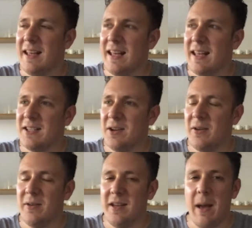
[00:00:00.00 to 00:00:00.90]
So
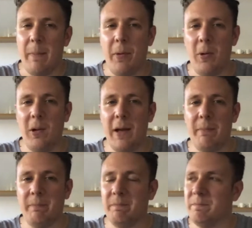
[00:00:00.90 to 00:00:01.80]
yeah, Paul
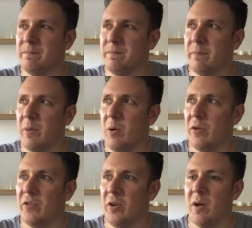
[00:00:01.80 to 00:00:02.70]
and
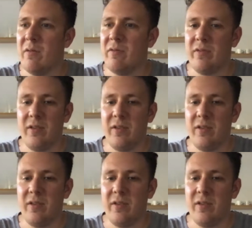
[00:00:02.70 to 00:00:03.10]
Sue have